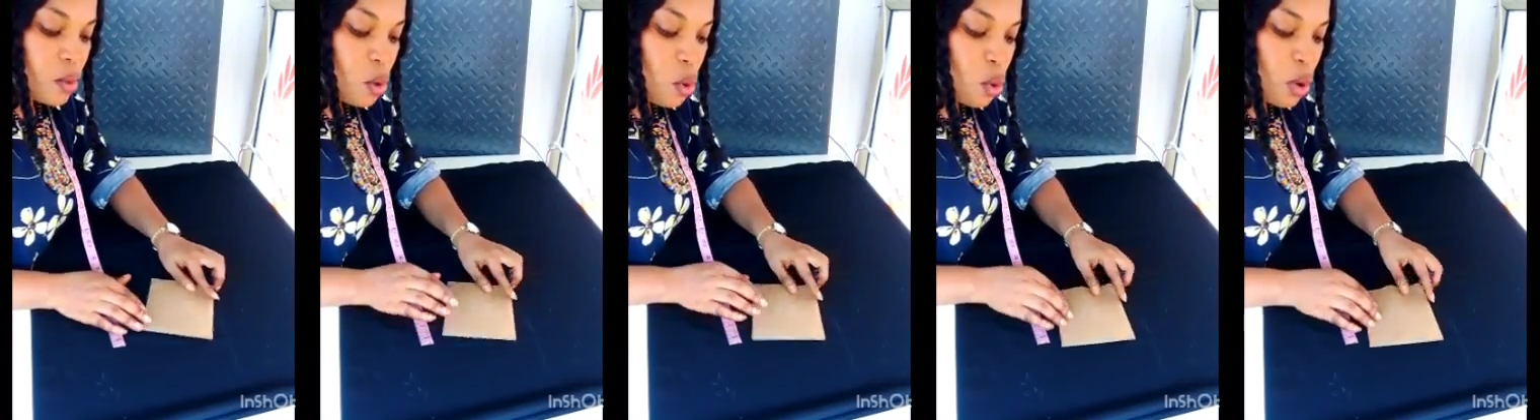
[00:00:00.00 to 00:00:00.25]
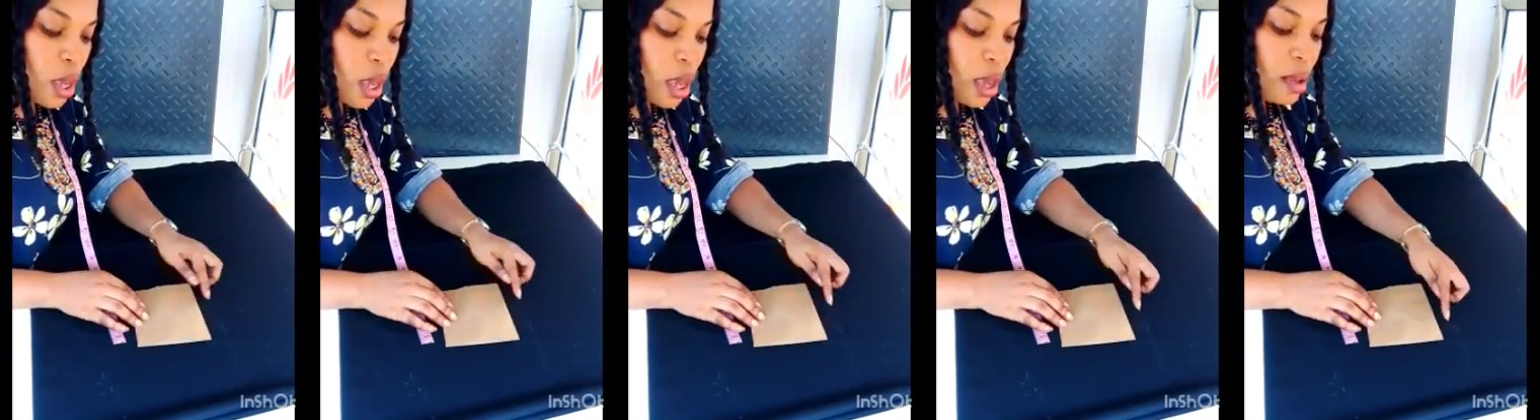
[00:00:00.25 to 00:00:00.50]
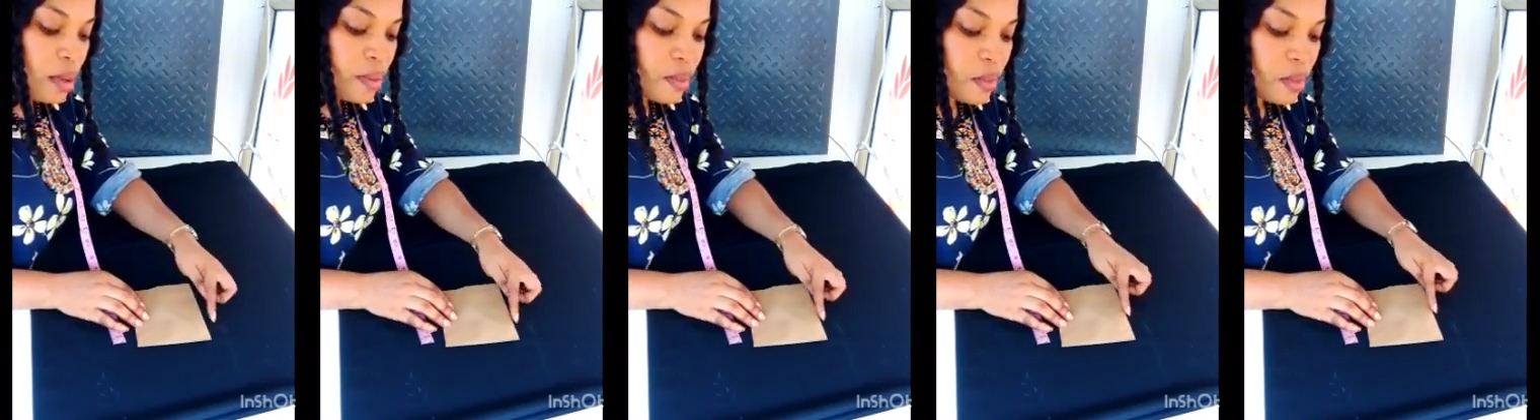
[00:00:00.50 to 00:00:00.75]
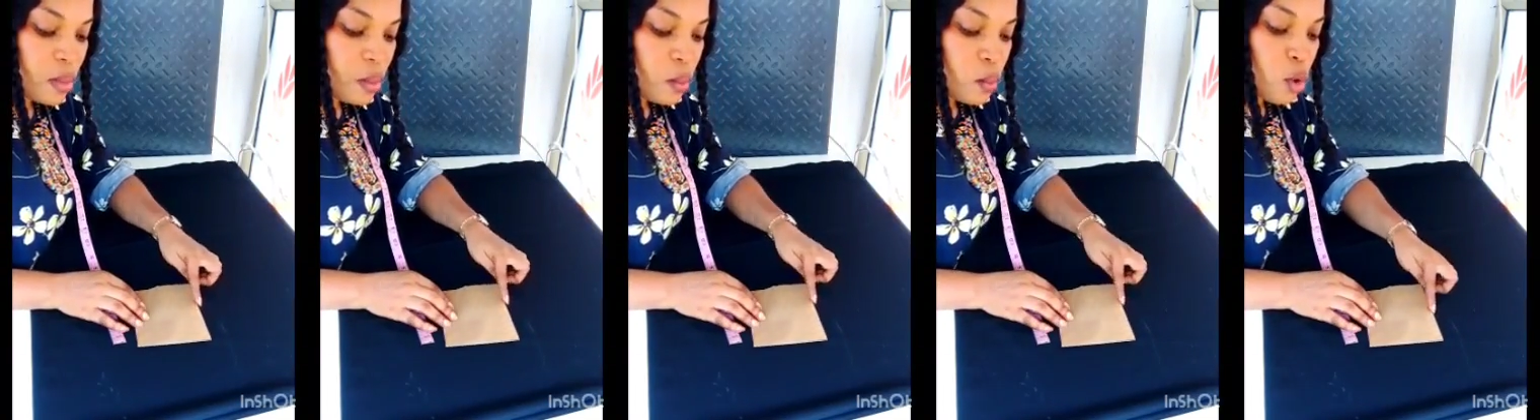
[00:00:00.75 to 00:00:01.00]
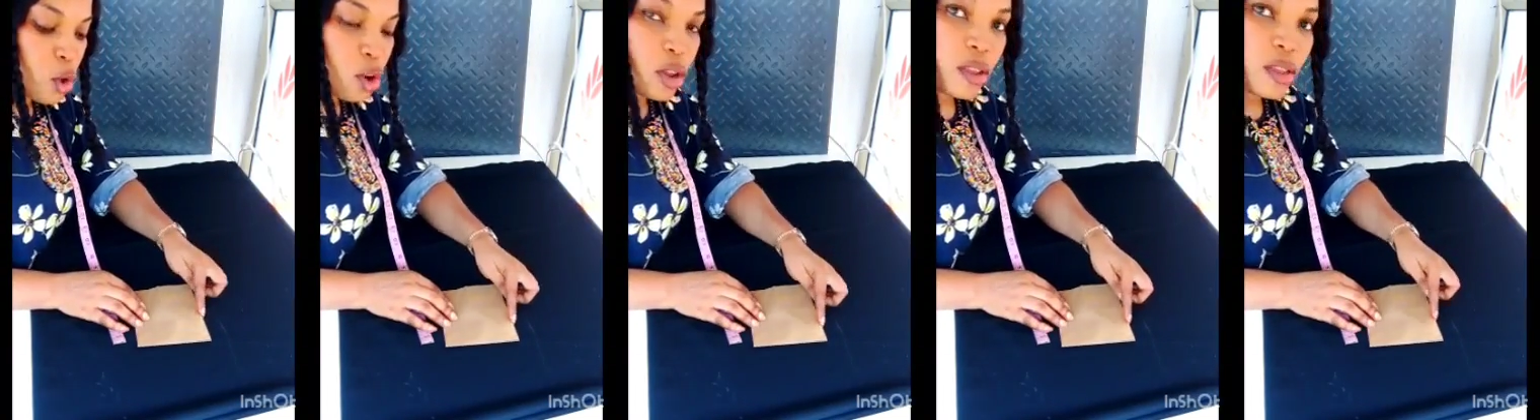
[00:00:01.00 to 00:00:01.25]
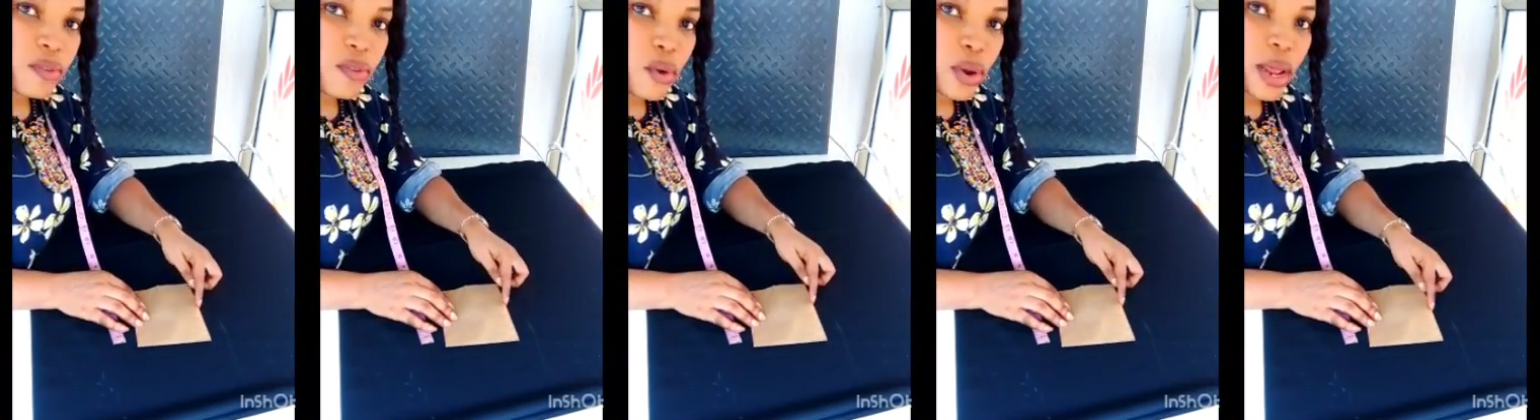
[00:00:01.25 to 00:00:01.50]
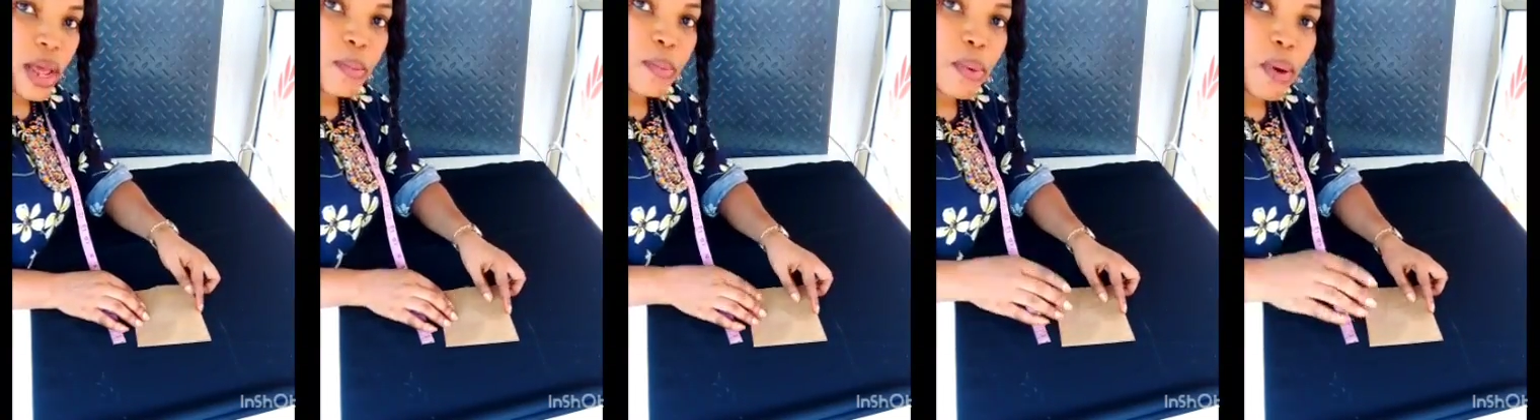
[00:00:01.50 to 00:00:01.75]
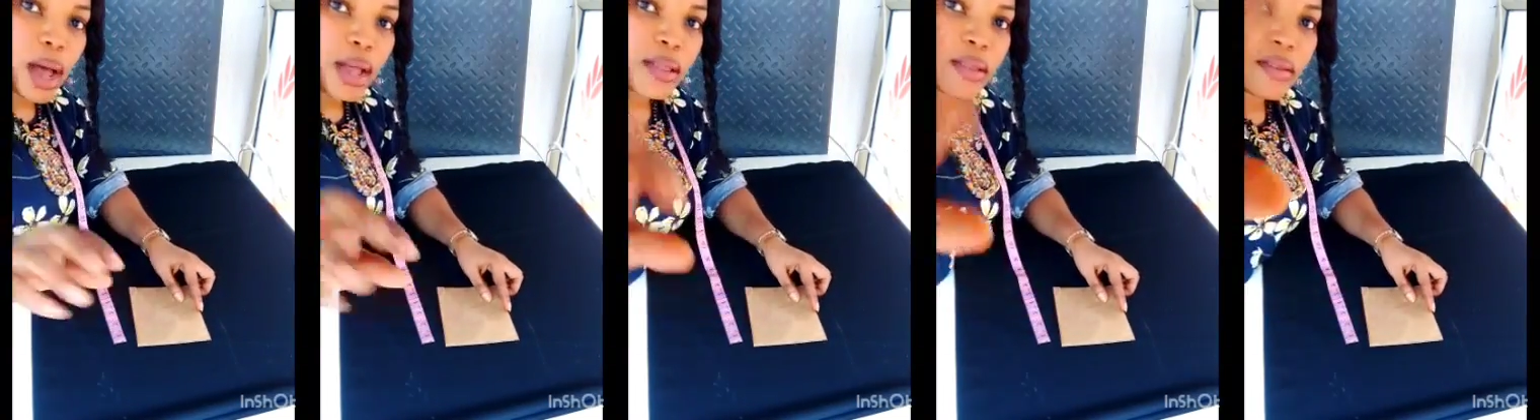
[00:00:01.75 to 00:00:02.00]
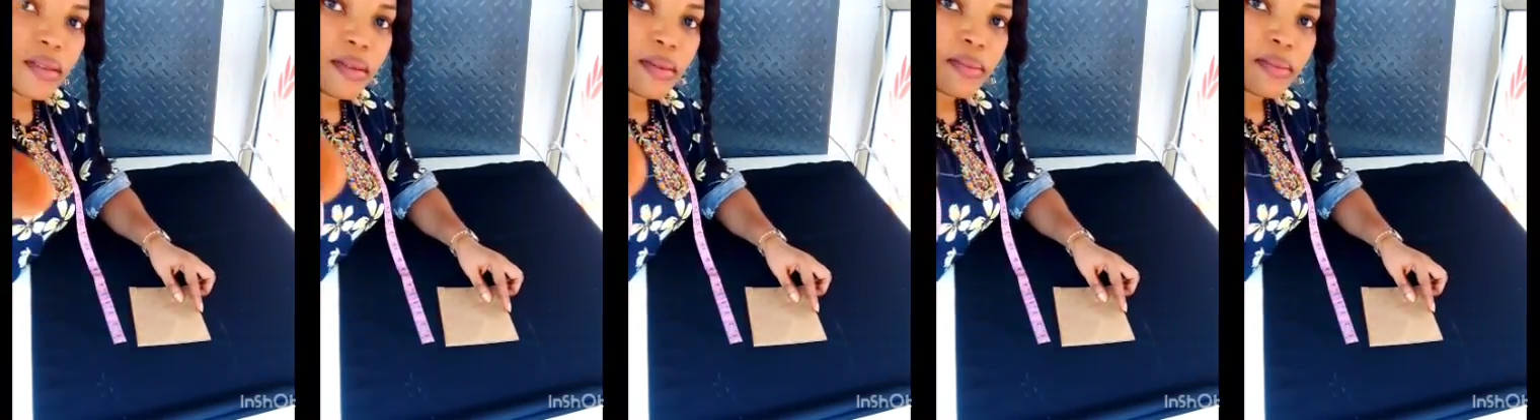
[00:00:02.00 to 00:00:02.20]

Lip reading: okay, on this folded part,